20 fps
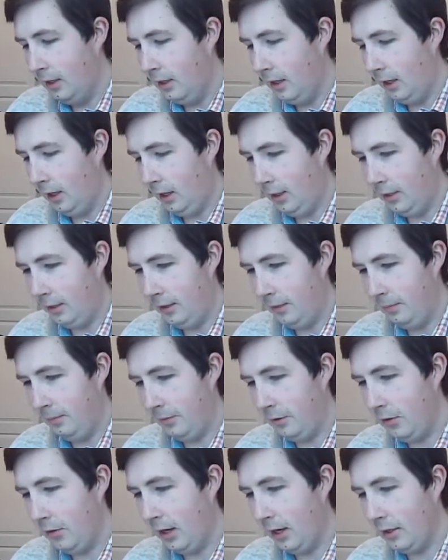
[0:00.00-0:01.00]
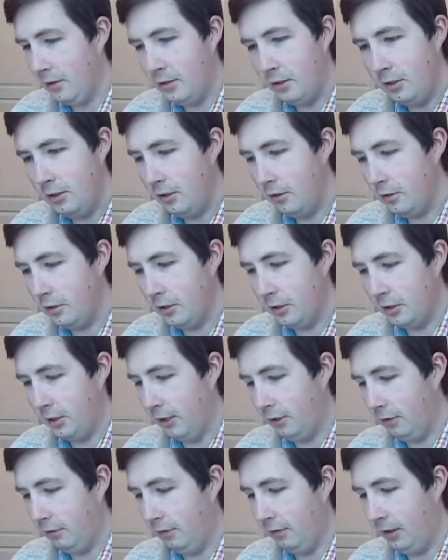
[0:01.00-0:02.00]
There's just
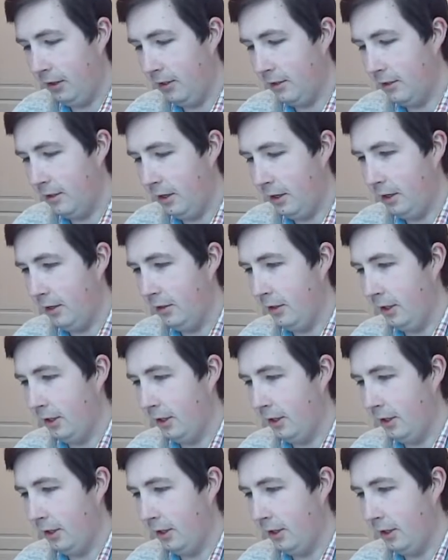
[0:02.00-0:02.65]
lots of things in here,